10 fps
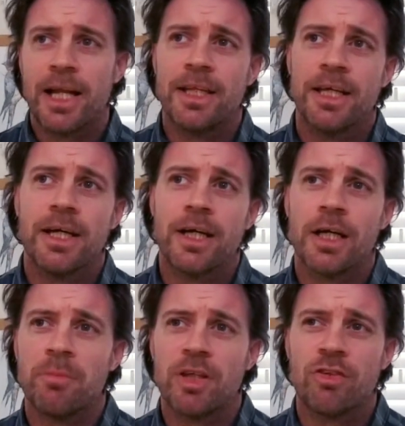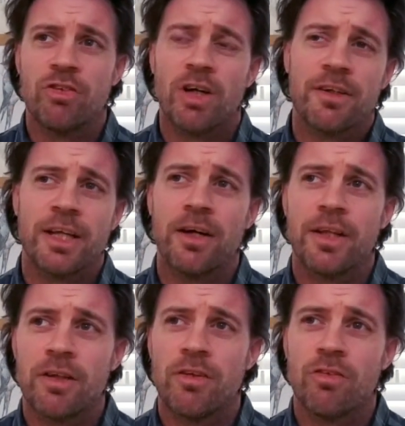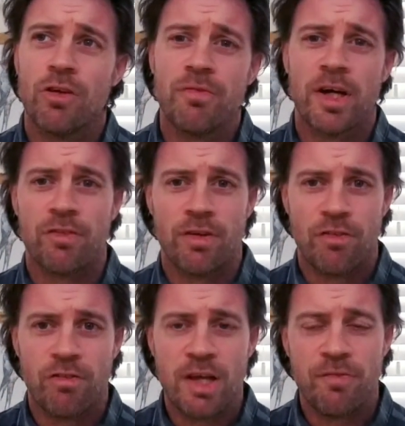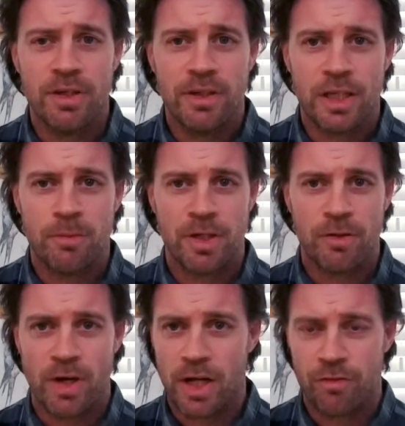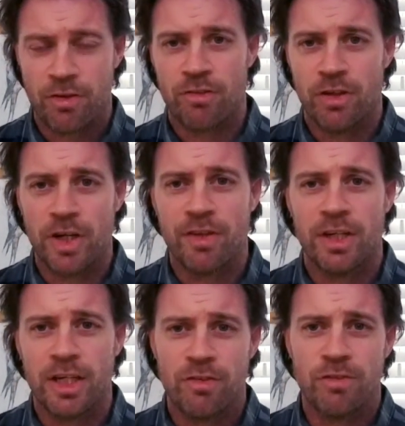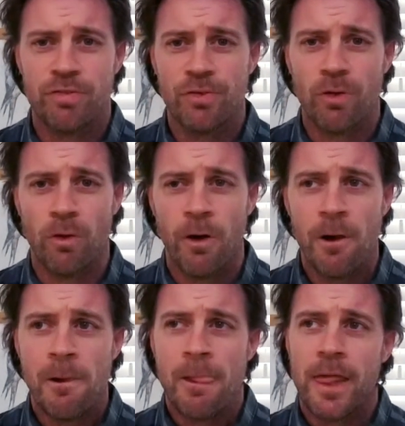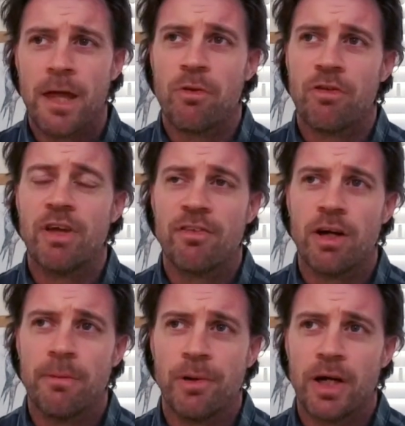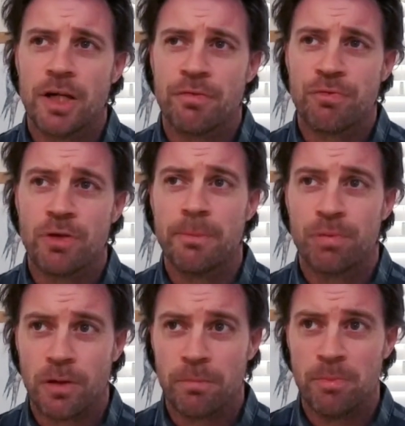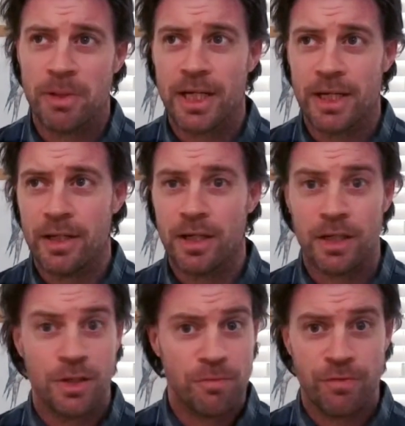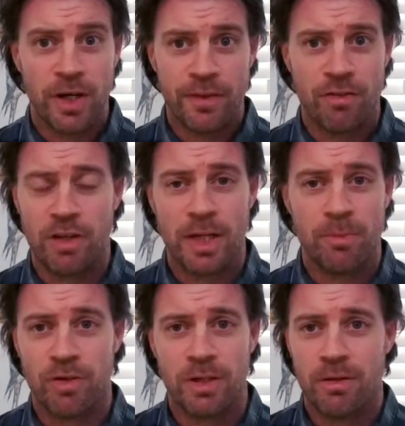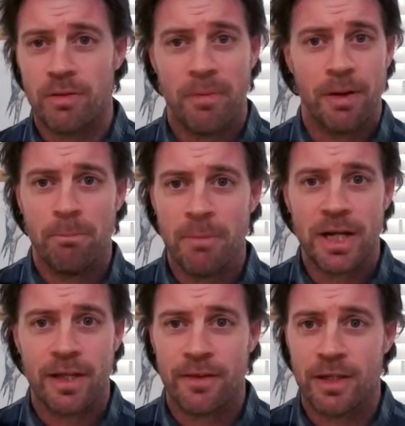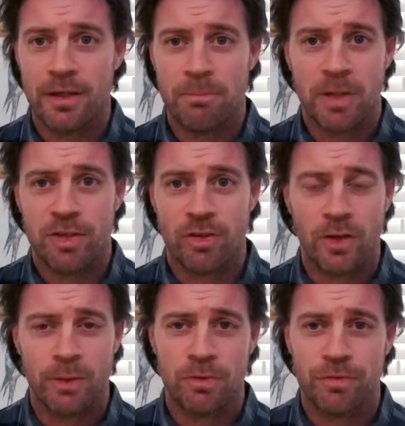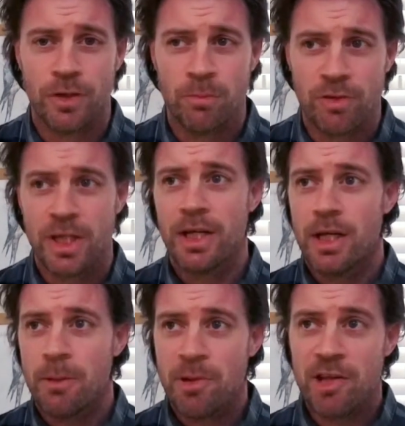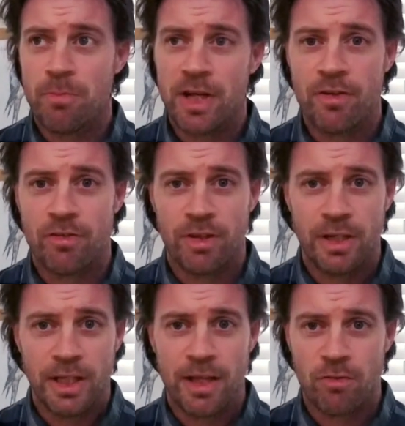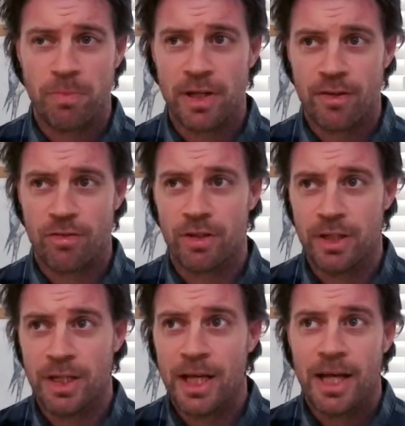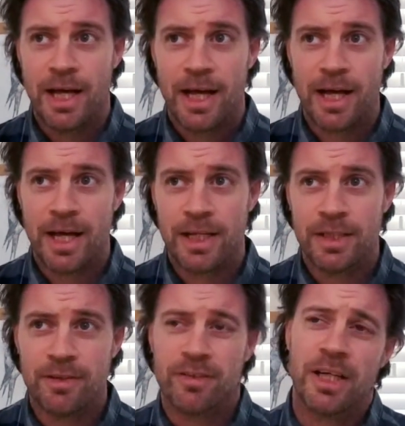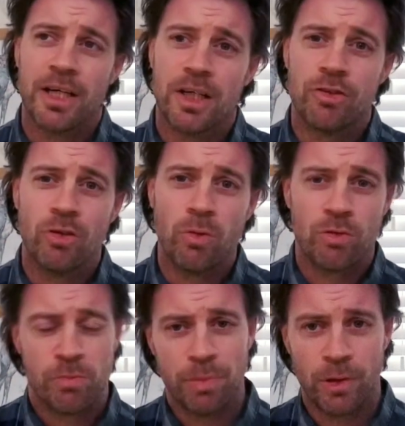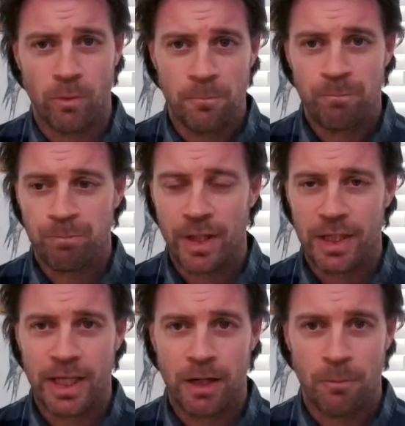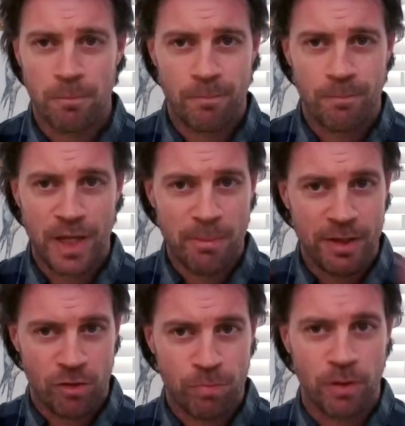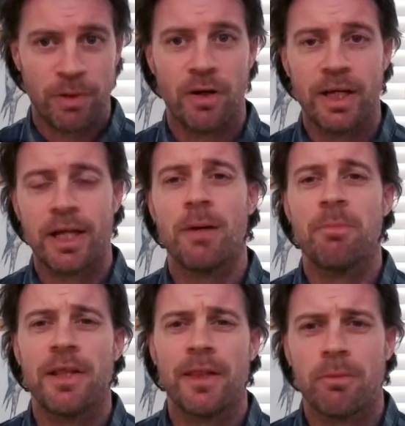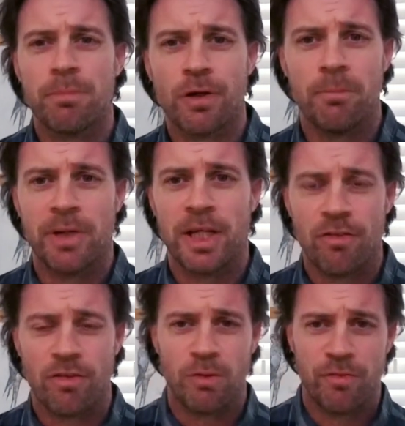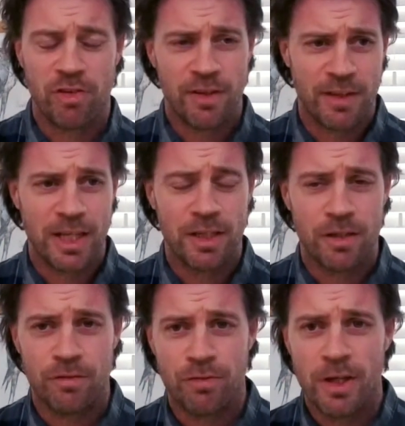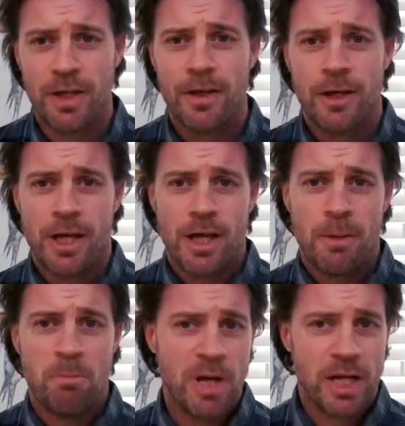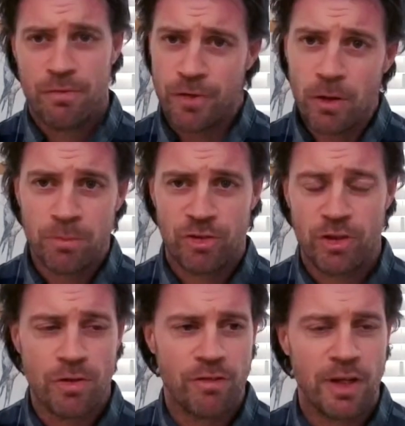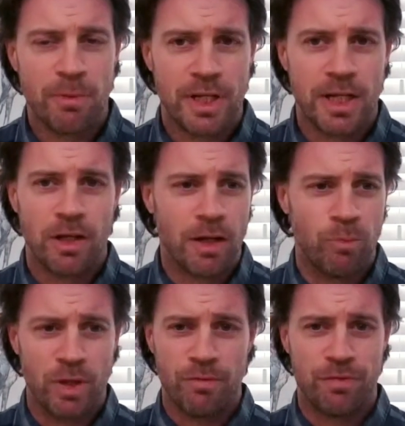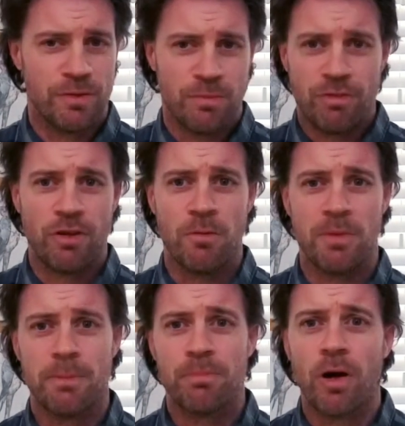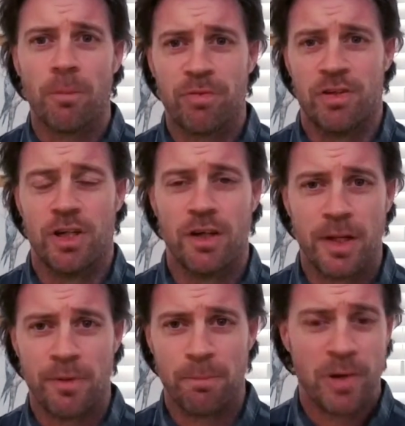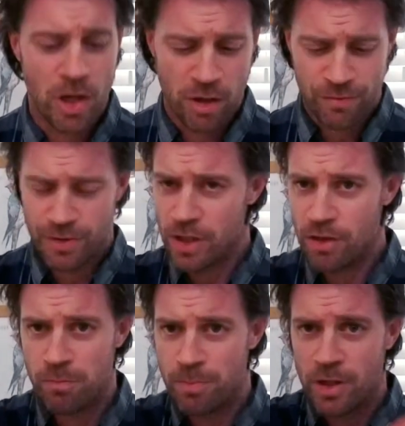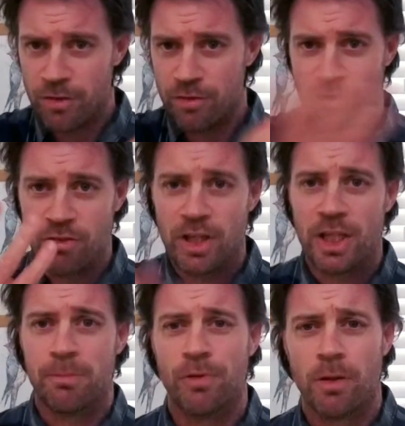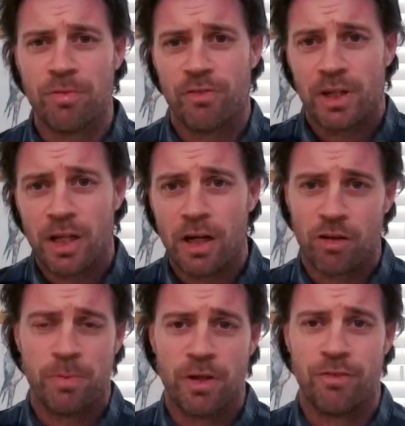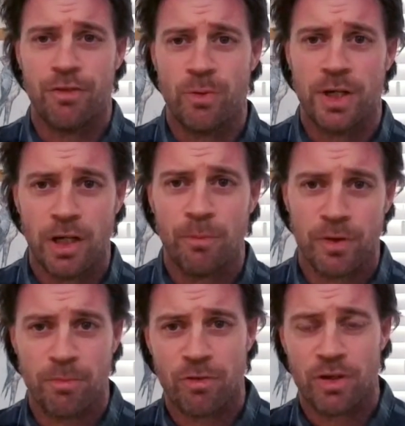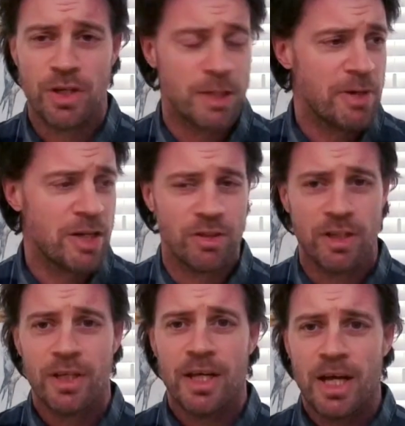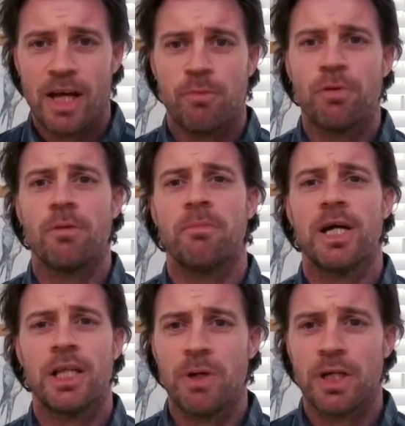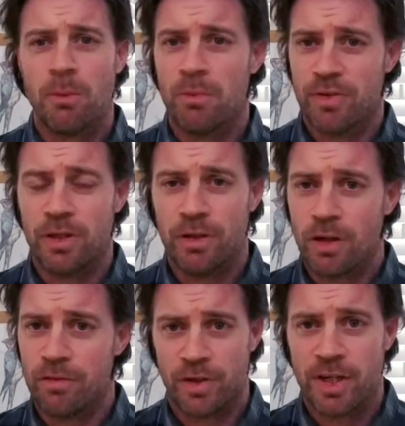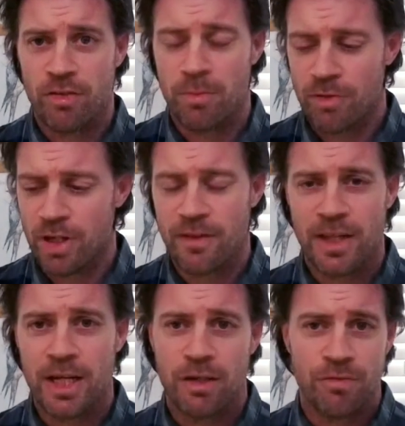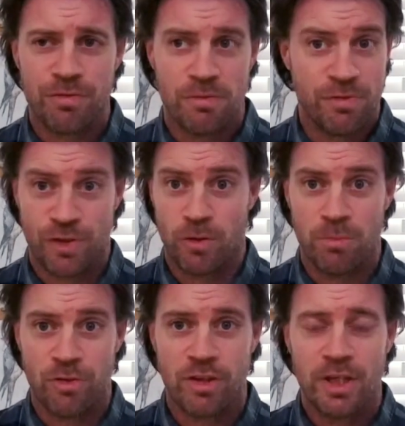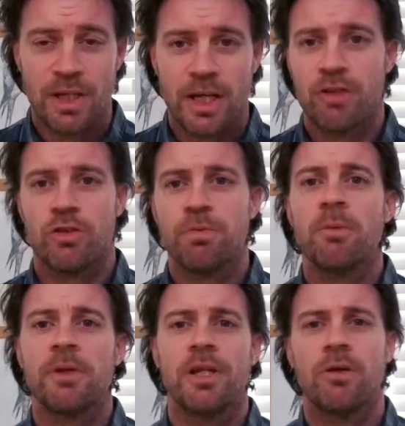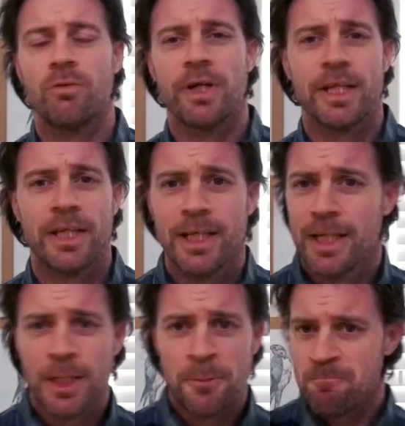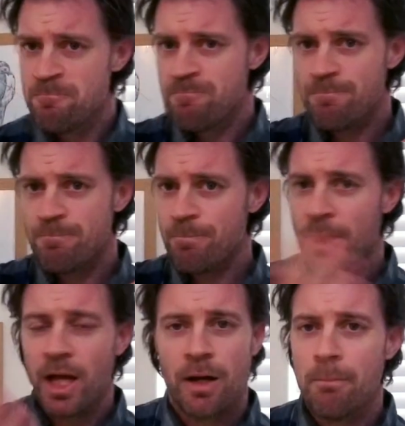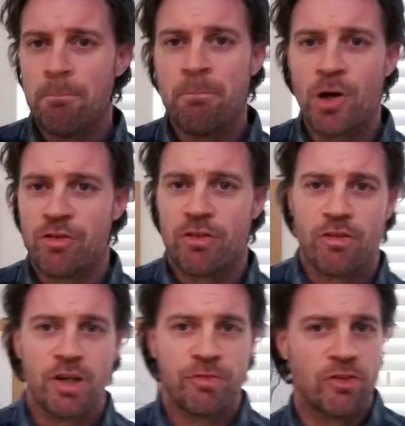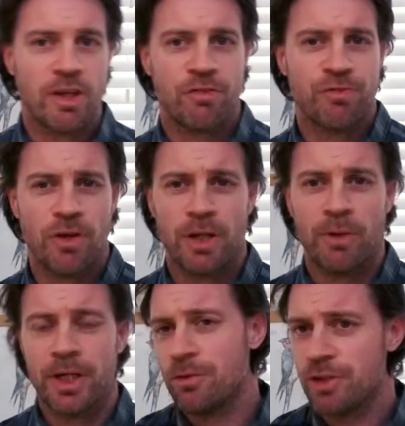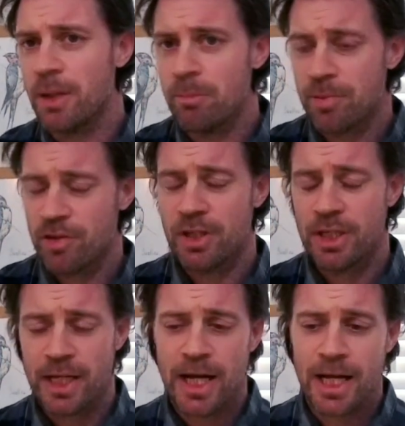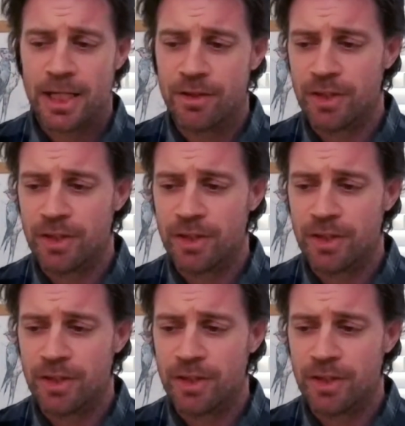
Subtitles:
it shut down in 2007. It had been around since 1984. It was set up by three prop men. You can find these names in many of the major Hollywood films. Peter Benson, Les Benson, and George Bull. Now, they made this prop hire company. They were prop men, so obviously at the end of many film shoots, they would end up with so many props. You know, they were the first person to see the props, the last person to end up with them. So you can imagine, as a prop man, you end up with a lot of items. And at the end of films, as you probably know already, most of the stuff just gets thrown away or dumped. And